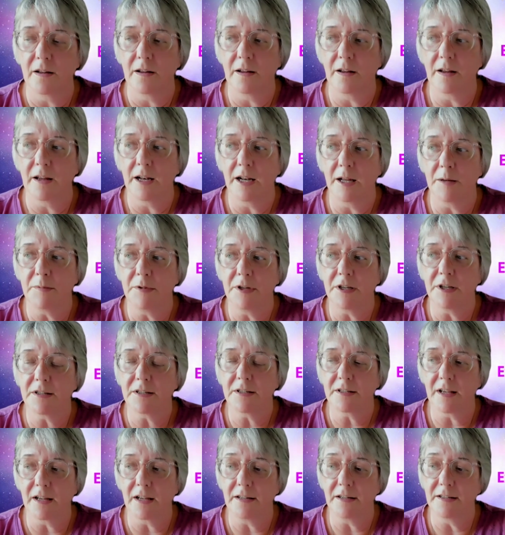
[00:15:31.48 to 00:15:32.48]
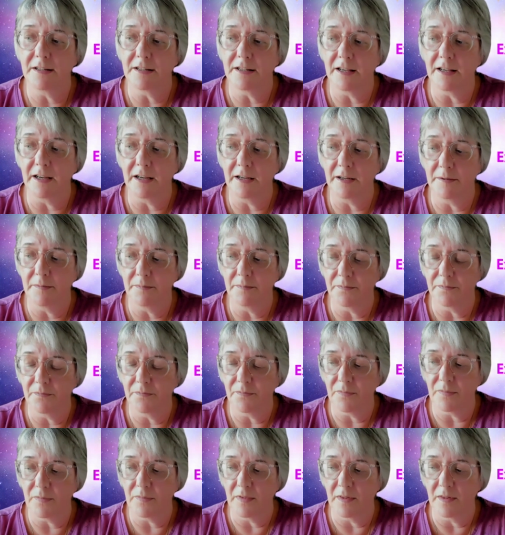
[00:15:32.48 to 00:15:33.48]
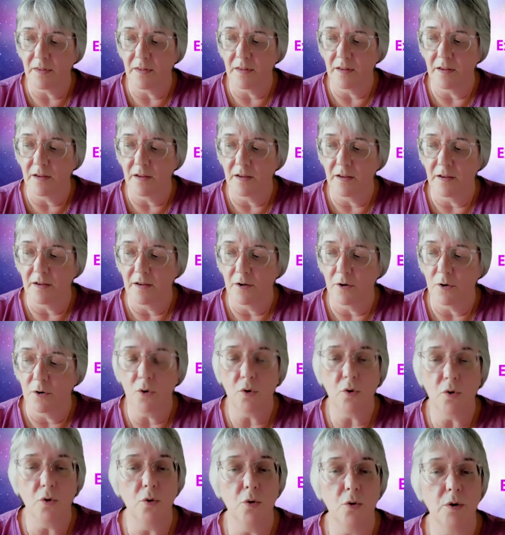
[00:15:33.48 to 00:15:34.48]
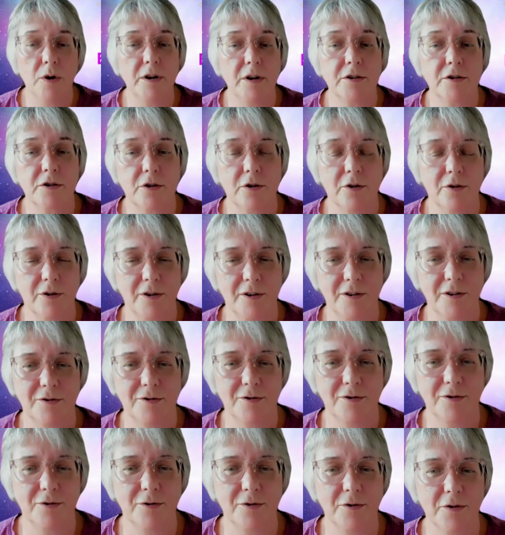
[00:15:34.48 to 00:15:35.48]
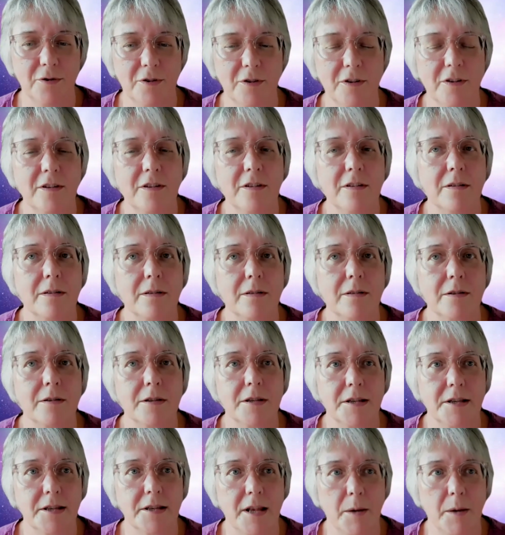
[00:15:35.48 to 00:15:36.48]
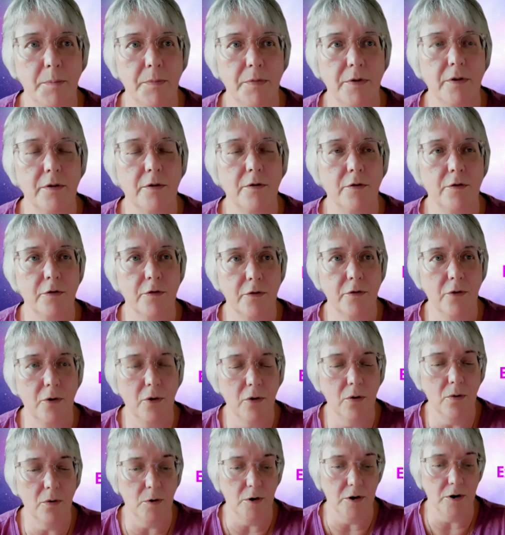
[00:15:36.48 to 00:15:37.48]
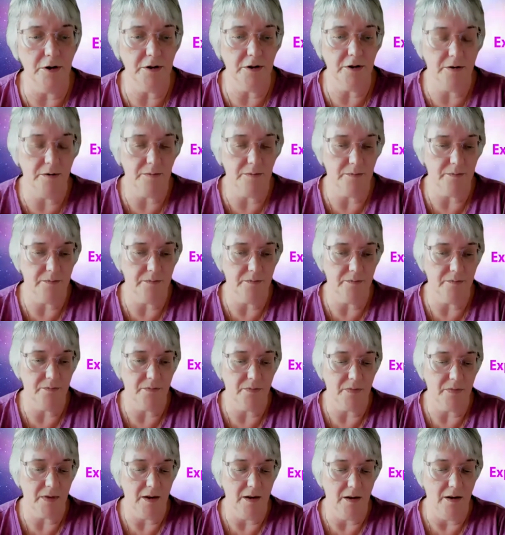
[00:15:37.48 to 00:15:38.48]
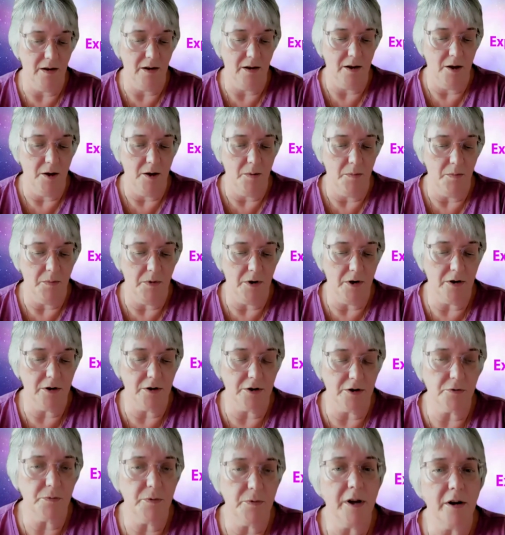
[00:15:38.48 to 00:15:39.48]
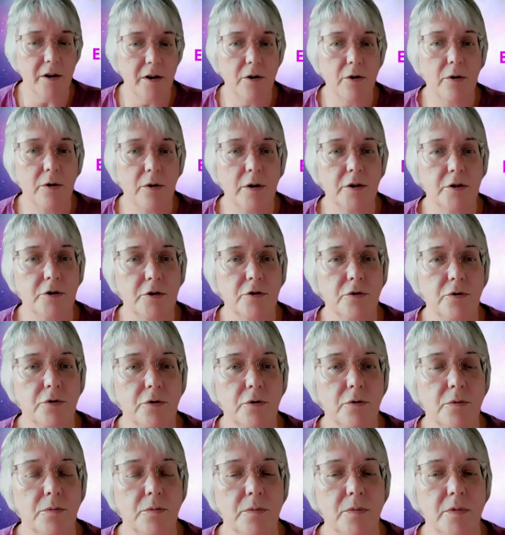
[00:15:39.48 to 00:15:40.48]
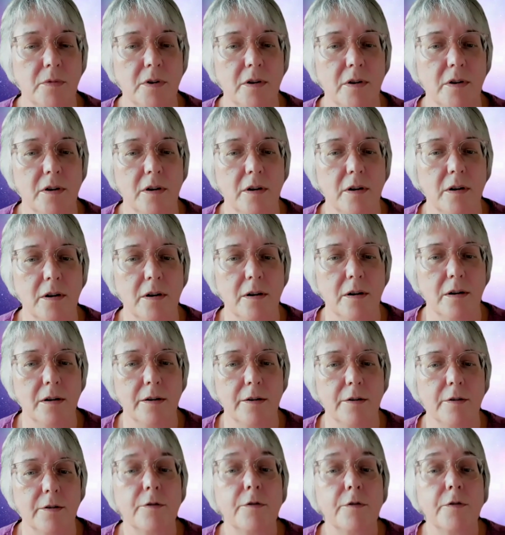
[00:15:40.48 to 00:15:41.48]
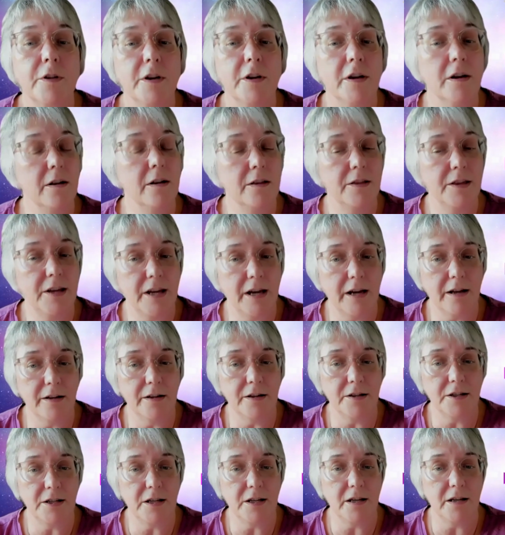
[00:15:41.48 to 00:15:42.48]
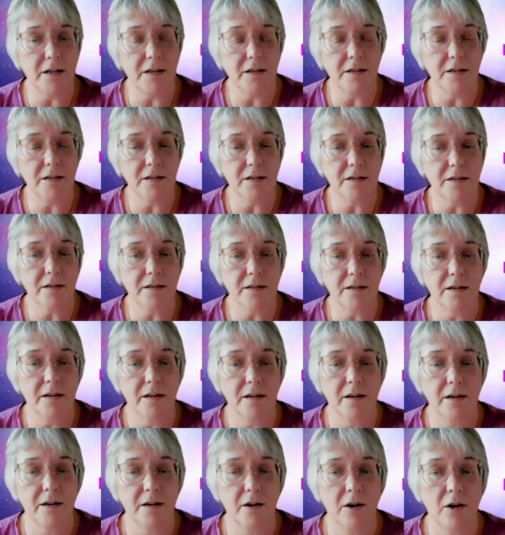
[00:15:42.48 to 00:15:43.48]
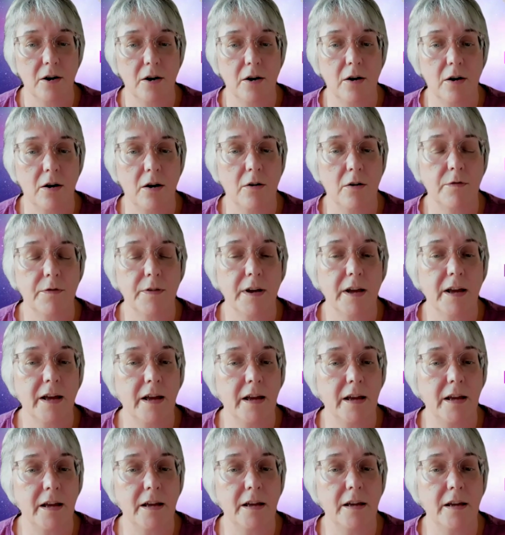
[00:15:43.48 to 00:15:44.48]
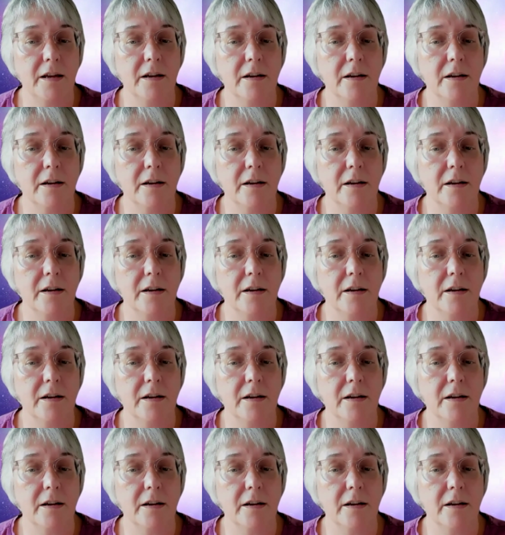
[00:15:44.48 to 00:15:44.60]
And I'm just sensing who is going to step forward, because we're going to feel the energies of a